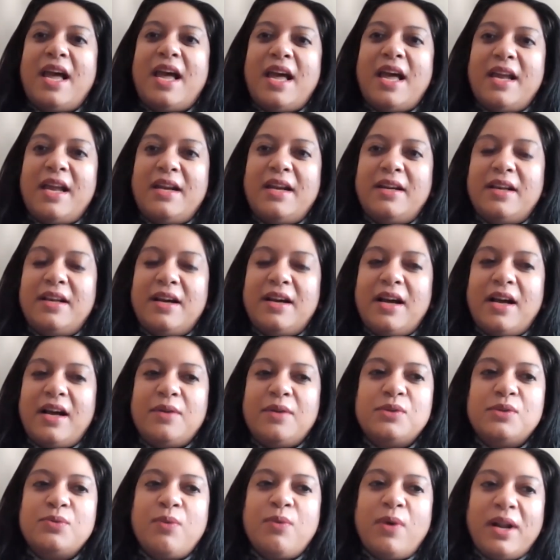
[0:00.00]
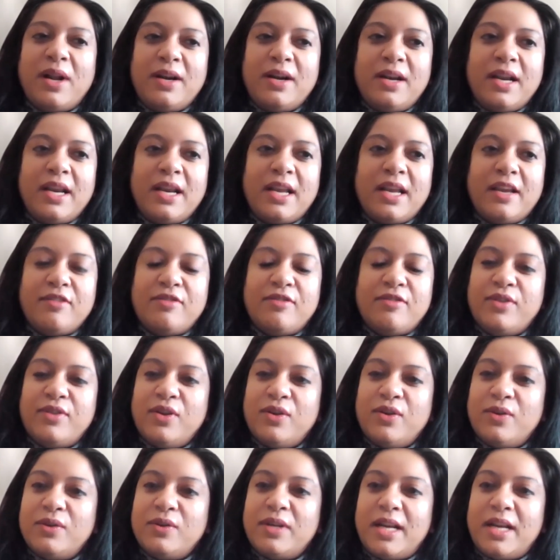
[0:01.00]
and I was wondering if you
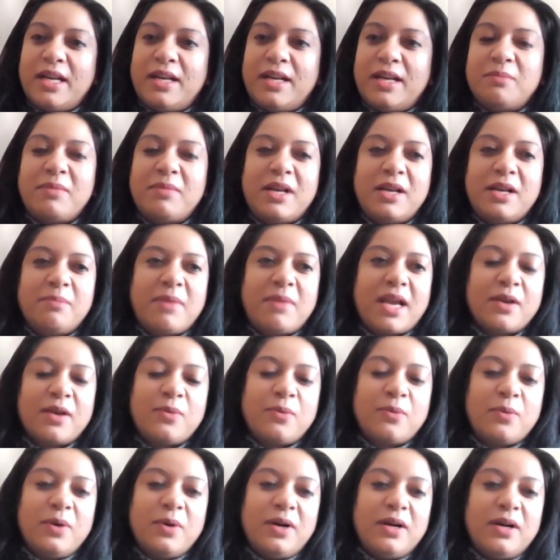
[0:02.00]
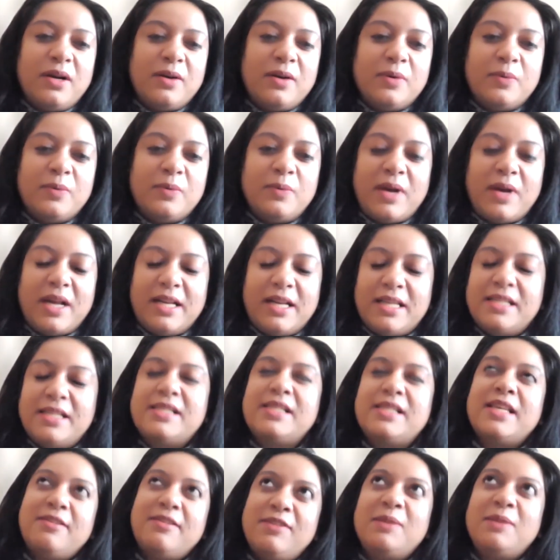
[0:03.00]
know Greater Merrimack uh, Valley
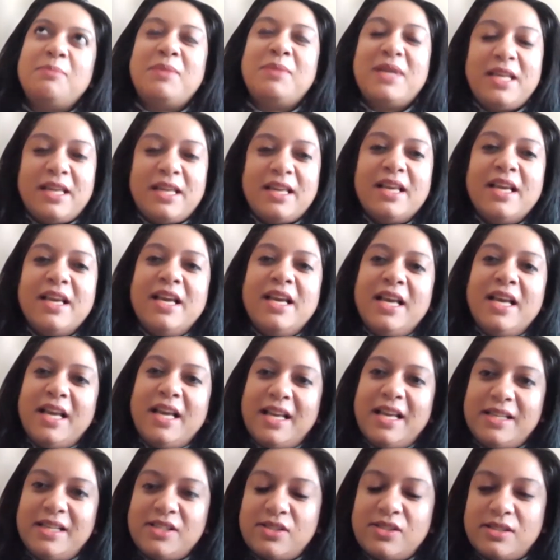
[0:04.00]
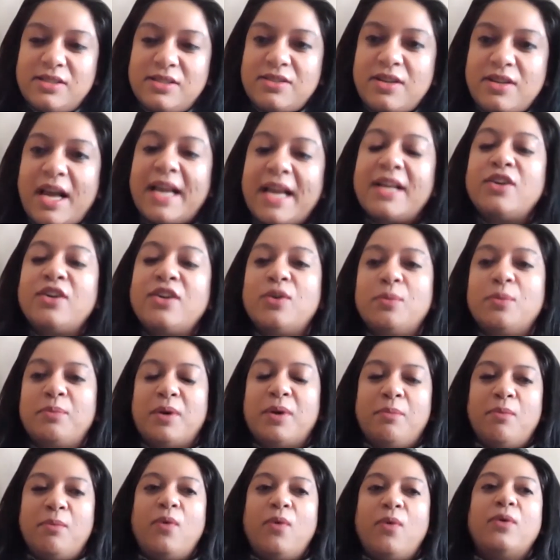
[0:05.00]
CVB is trying to
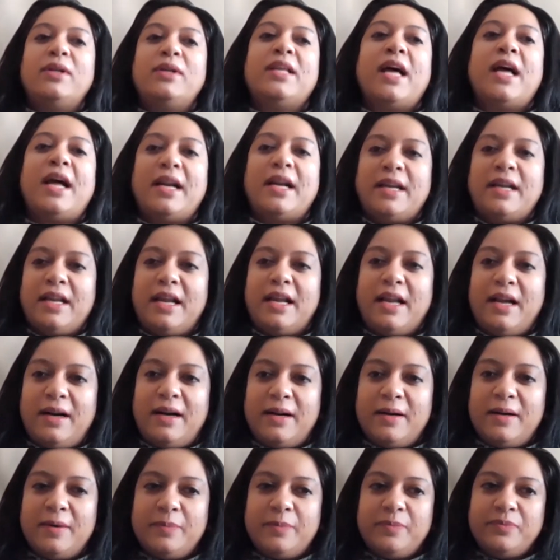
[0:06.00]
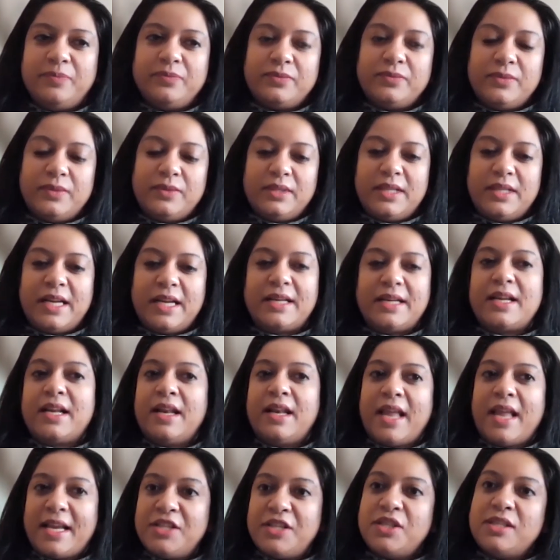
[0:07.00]
promote that um, that
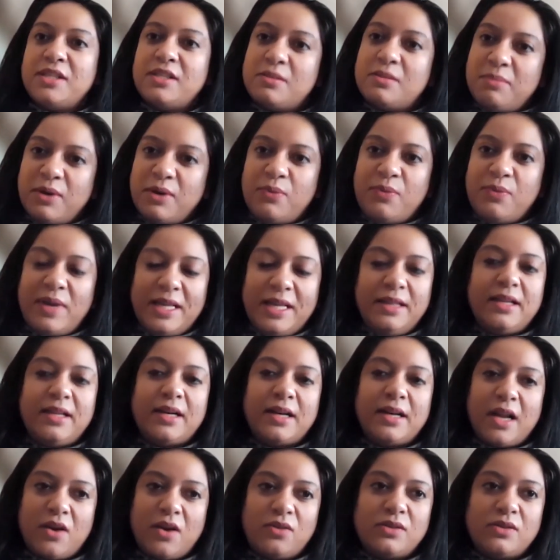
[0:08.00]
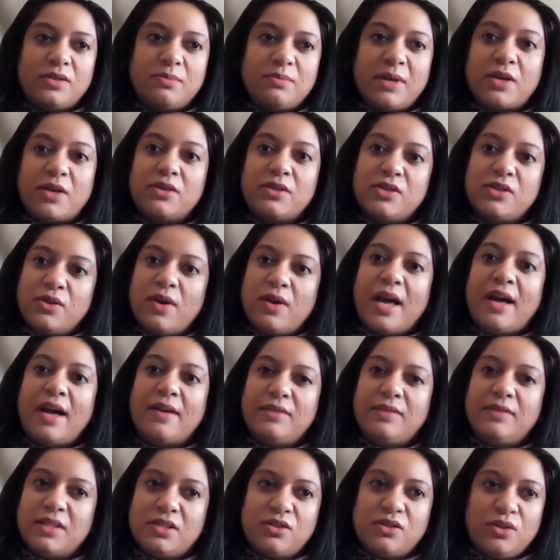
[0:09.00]
connections between the towns because you
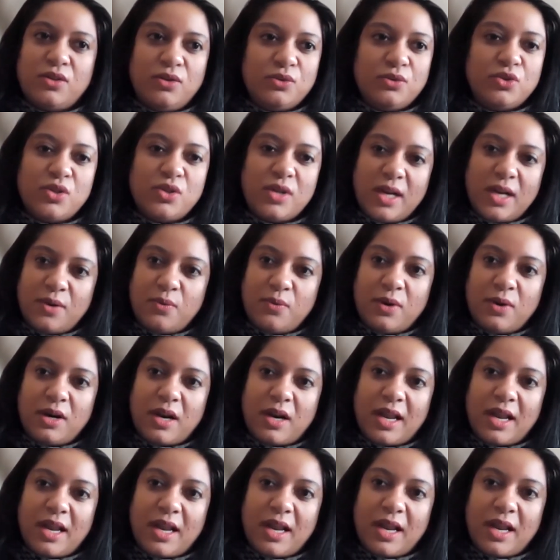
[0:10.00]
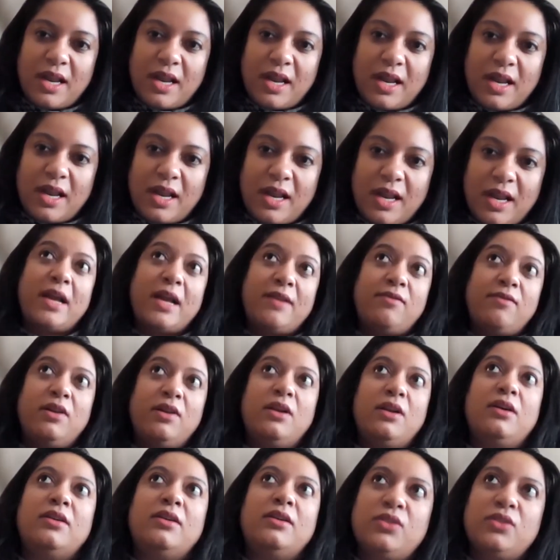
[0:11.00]
have this huge network. And this is what
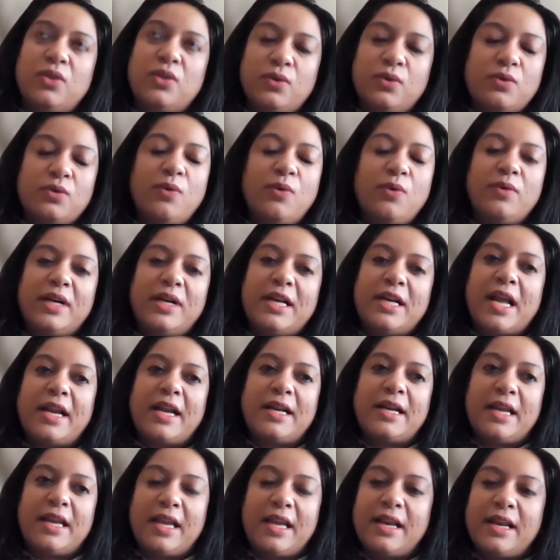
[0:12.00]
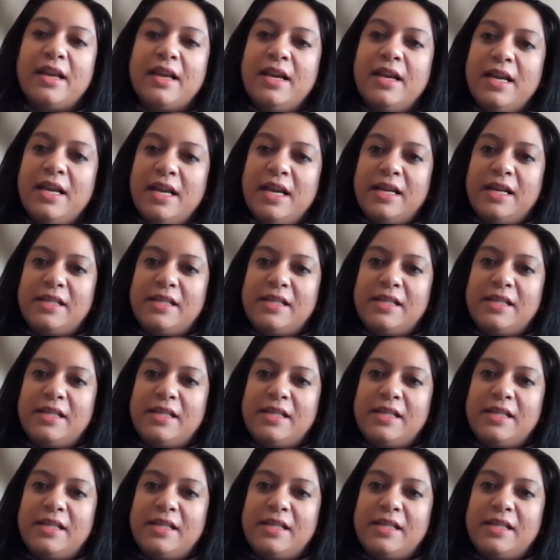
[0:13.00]
I've learned through COVID nineteen